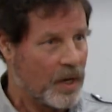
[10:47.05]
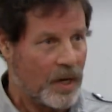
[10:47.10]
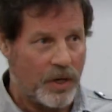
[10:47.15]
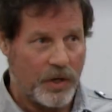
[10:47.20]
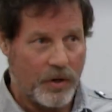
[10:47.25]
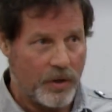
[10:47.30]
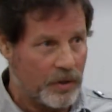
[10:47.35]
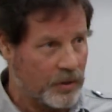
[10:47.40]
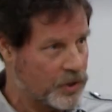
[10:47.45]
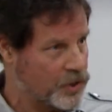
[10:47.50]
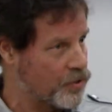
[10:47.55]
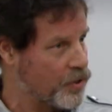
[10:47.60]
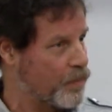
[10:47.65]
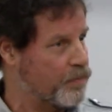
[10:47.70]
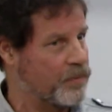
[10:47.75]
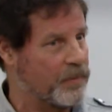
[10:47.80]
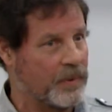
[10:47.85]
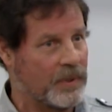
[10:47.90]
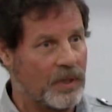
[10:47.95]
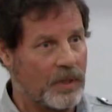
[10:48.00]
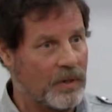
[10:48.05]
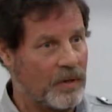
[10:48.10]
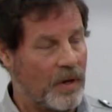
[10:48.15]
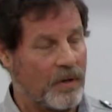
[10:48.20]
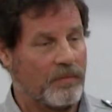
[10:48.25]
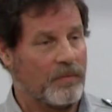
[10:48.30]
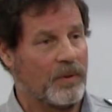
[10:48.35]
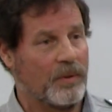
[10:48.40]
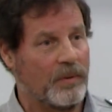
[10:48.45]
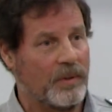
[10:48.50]
You're stripped,
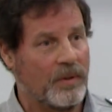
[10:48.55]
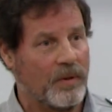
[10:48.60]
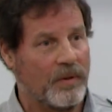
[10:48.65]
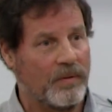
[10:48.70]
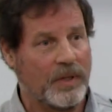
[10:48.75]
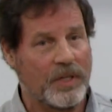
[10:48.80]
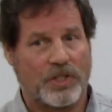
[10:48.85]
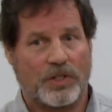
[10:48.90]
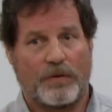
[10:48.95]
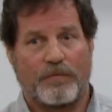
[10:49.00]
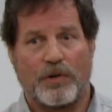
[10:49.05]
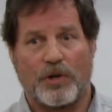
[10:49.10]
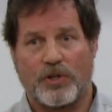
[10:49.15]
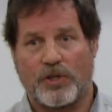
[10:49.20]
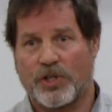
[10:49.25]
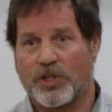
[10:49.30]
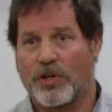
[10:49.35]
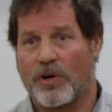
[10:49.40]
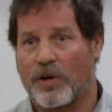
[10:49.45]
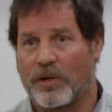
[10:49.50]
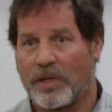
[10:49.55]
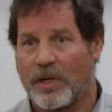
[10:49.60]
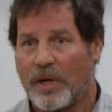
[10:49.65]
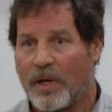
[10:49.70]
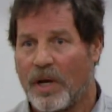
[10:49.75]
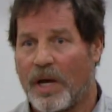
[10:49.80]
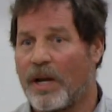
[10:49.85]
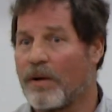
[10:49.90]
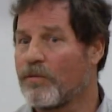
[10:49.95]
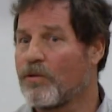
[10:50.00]
at least of your shirt,
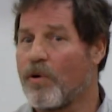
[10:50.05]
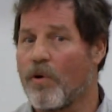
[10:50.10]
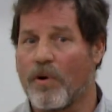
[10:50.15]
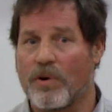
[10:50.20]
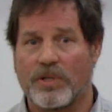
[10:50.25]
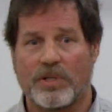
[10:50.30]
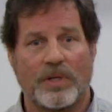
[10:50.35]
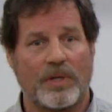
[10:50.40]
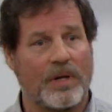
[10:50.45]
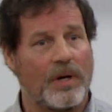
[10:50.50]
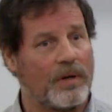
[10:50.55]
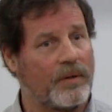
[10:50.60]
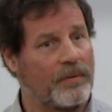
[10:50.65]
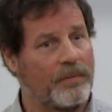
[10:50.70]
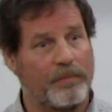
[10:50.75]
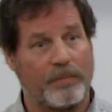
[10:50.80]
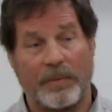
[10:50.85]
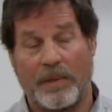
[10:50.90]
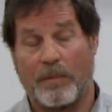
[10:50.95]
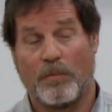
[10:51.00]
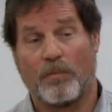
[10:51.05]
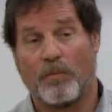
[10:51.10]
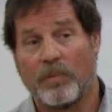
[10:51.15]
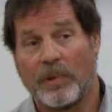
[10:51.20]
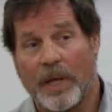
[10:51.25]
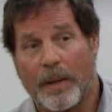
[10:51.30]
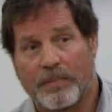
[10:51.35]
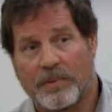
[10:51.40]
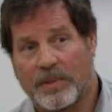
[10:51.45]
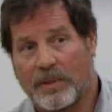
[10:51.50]
and of course,
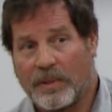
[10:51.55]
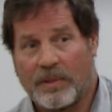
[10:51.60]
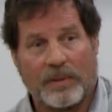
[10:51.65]
whipped